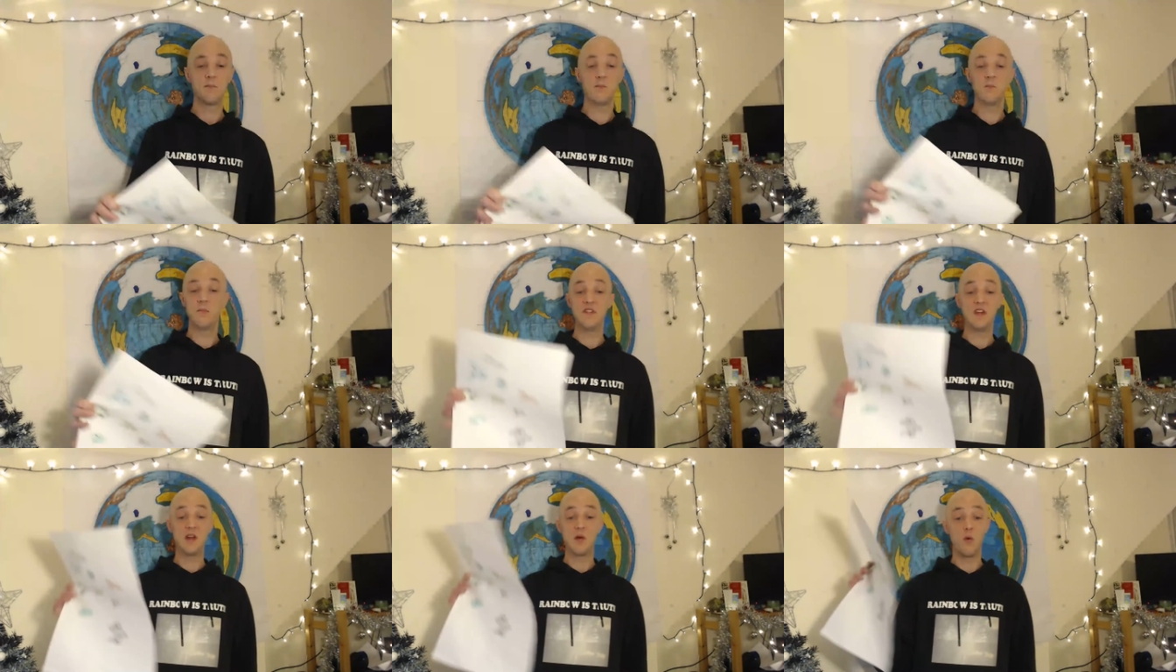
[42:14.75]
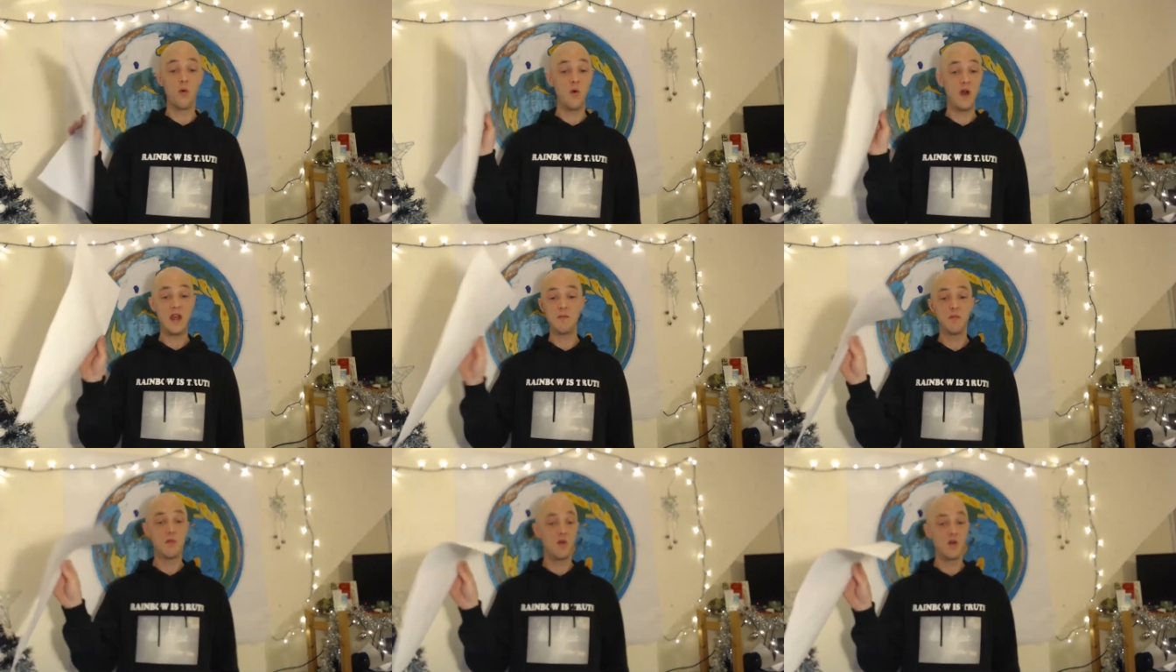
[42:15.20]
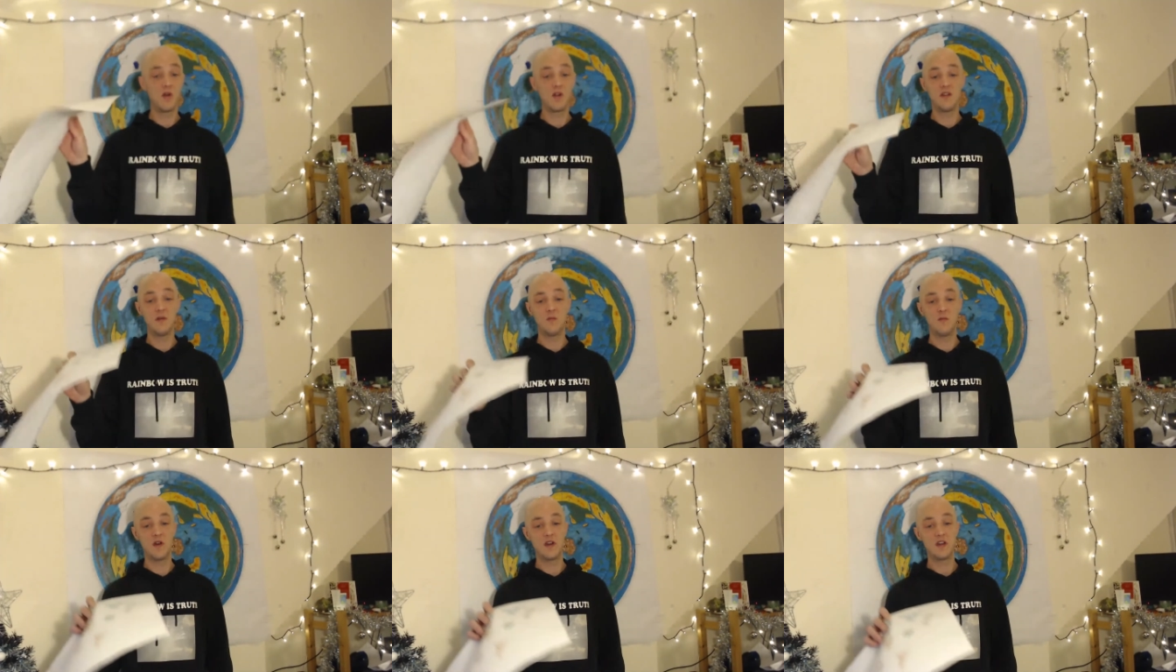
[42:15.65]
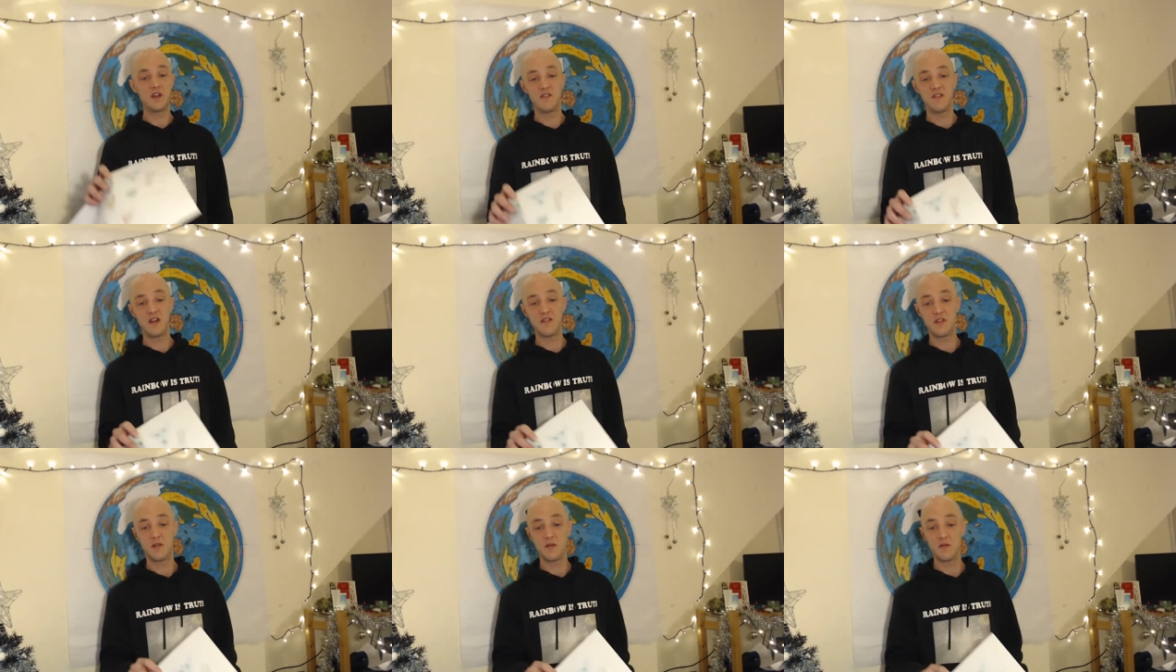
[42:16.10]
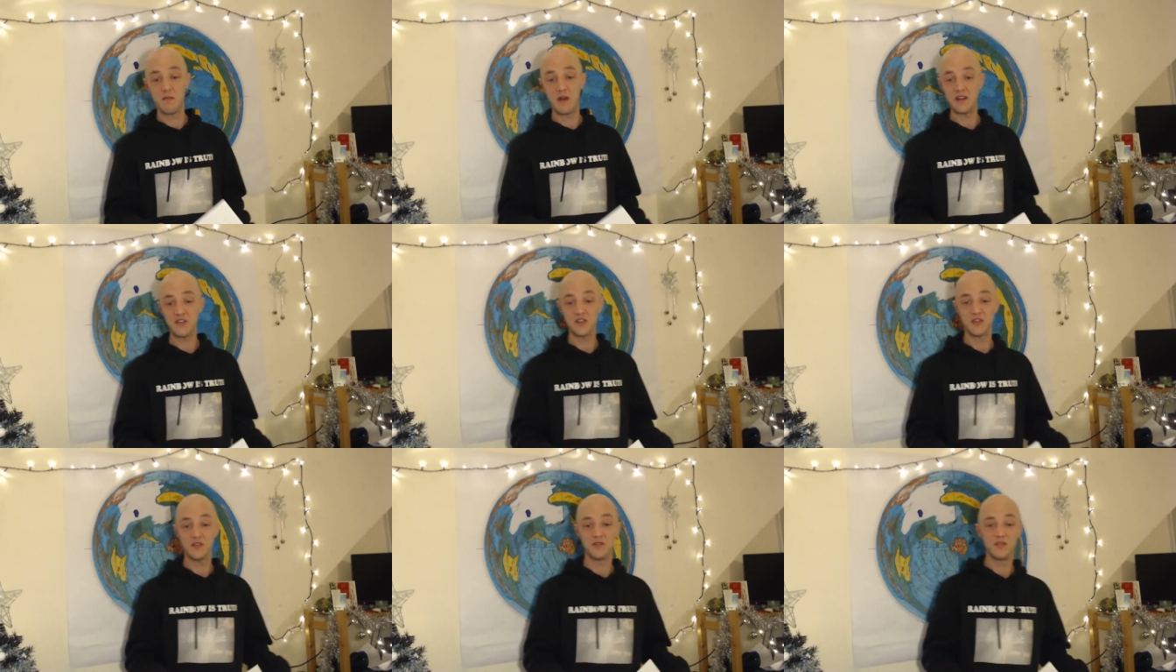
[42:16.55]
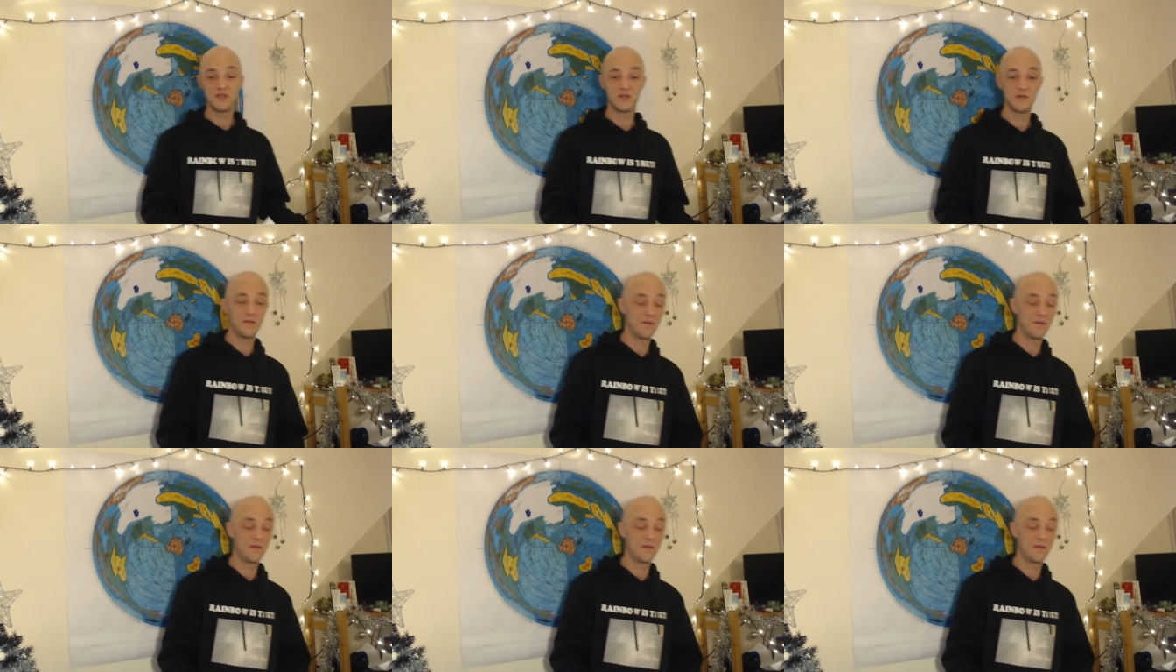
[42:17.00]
But they're way more than what you've ever imagined.